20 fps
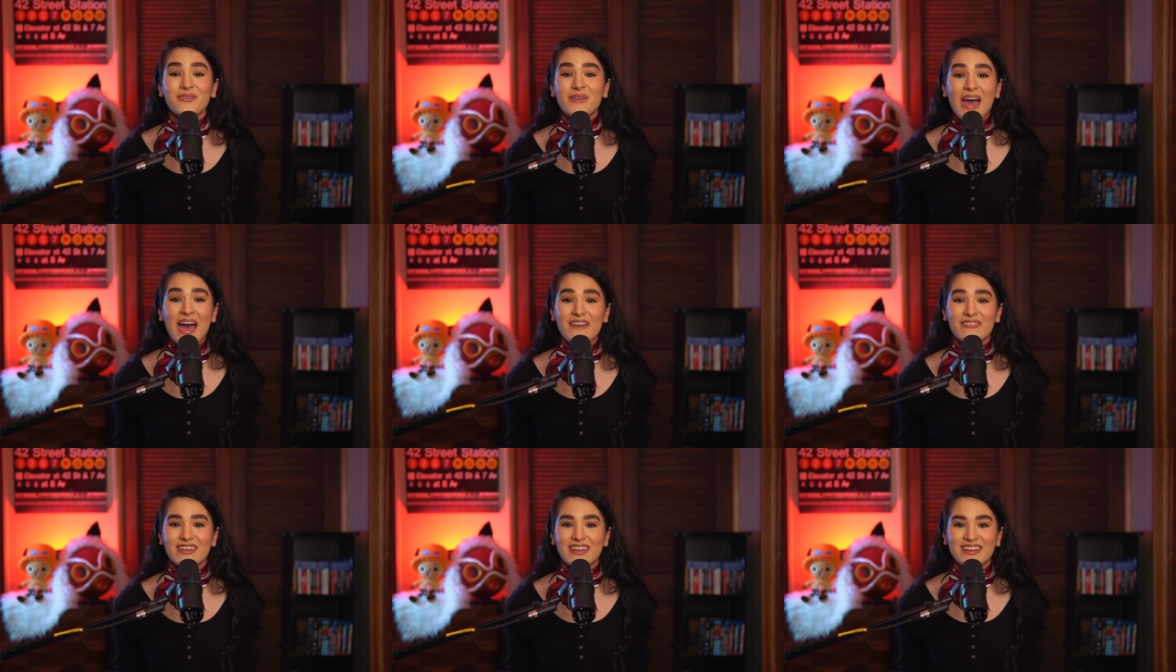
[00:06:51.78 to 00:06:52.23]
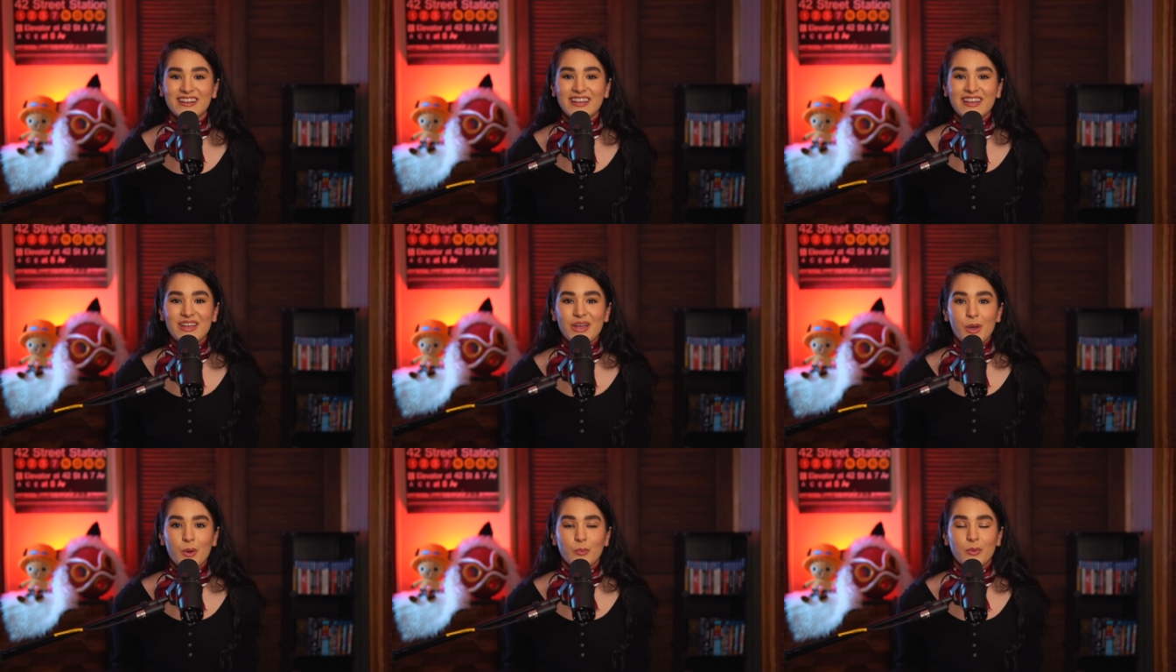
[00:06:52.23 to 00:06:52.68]
have it.
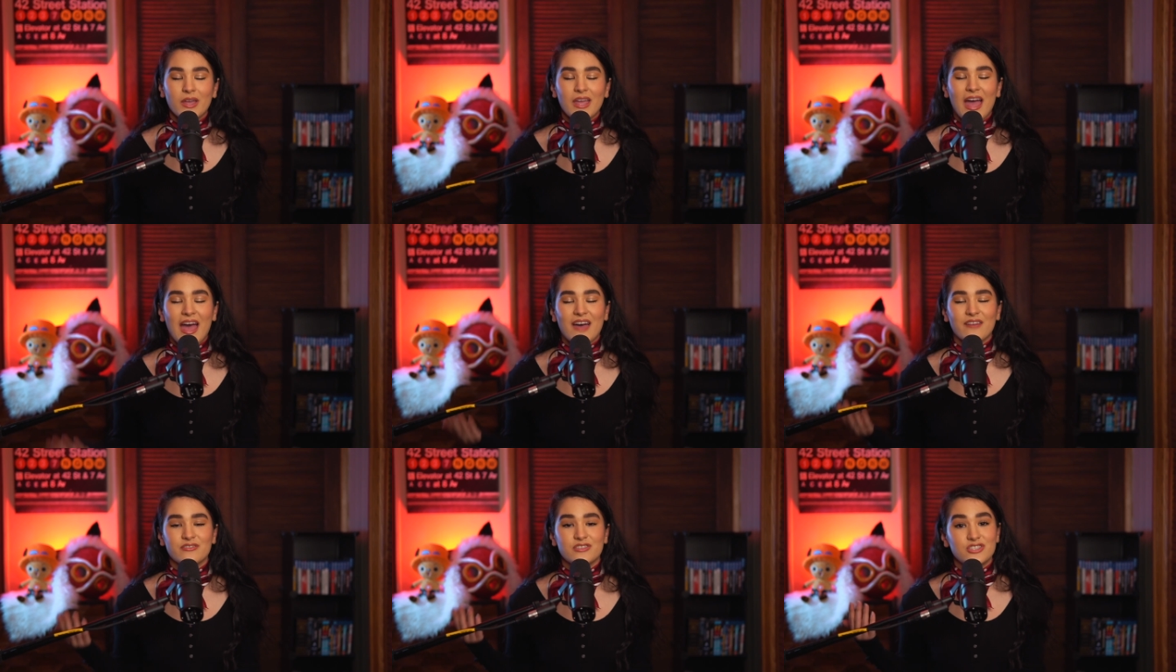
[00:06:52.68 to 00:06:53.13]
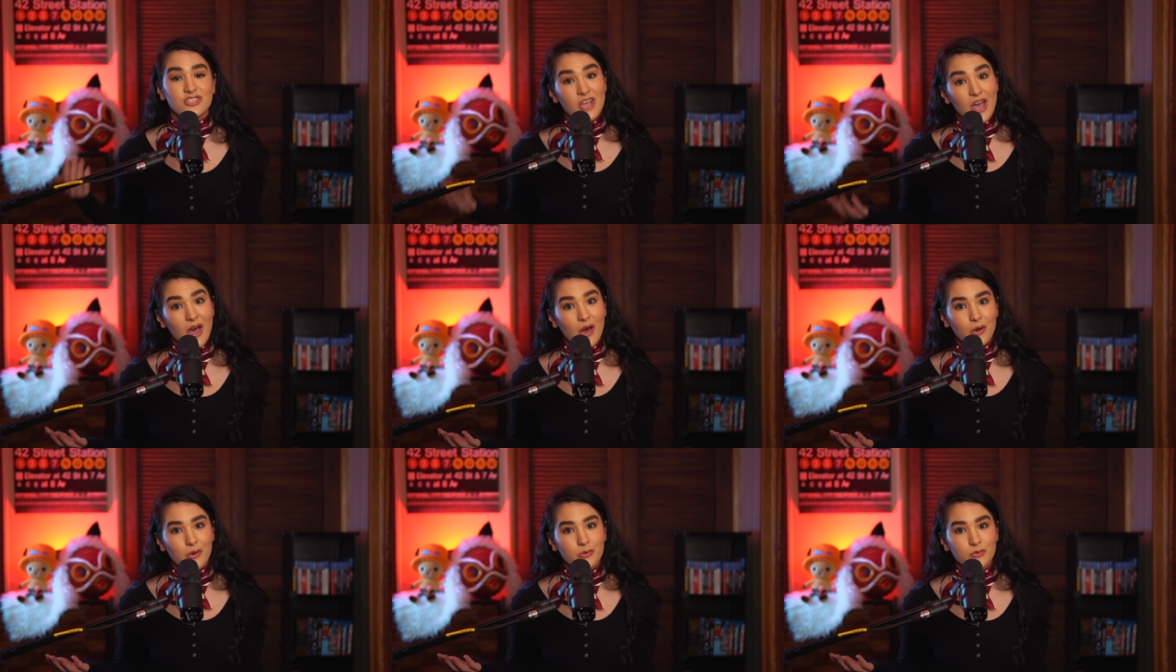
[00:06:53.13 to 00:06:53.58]
We have
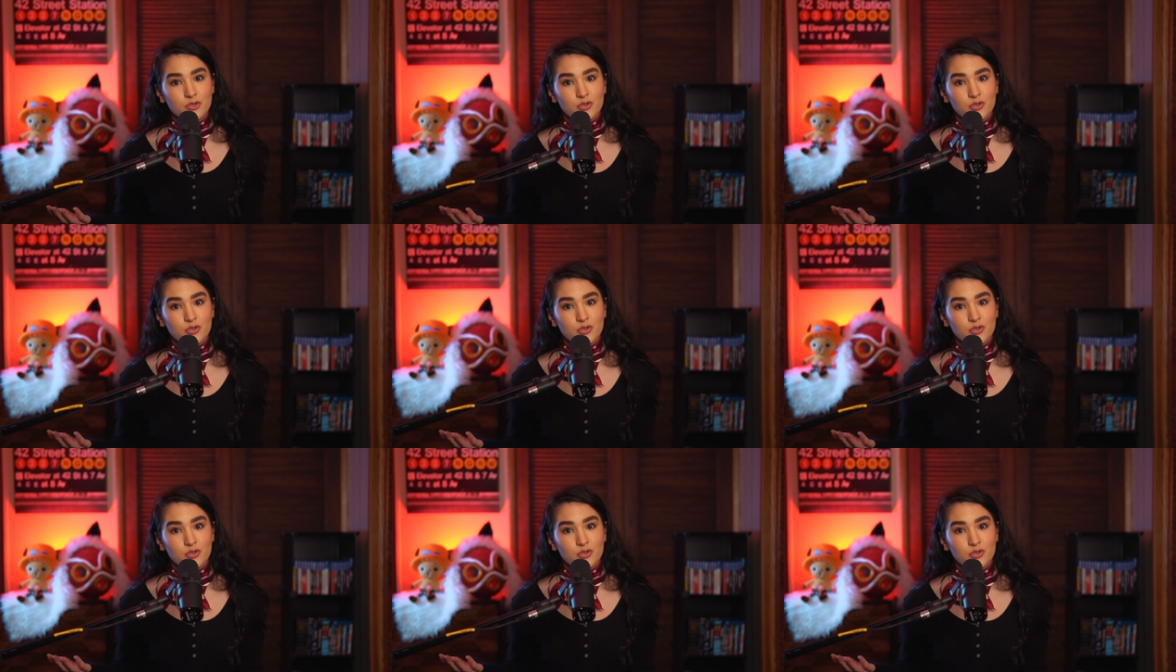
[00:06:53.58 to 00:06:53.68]
Joe